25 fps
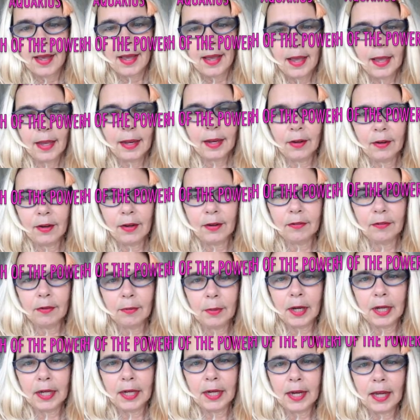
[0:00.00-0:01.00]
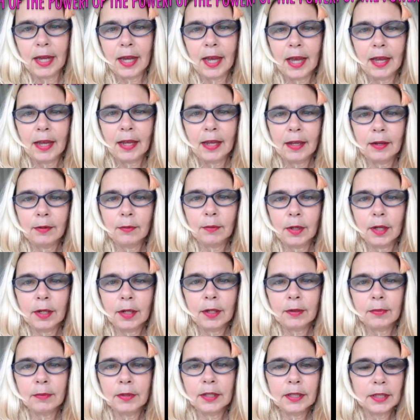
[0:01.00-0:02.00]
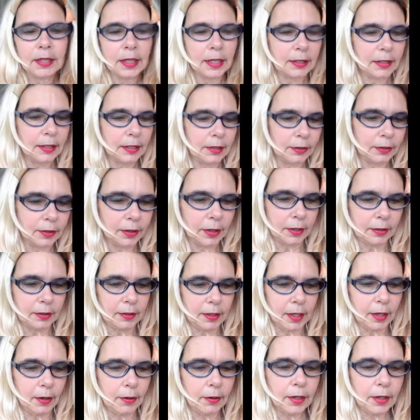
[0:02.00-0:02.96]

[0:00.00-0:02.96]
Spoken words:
Hello everybody and welcome to Sexy Astrology.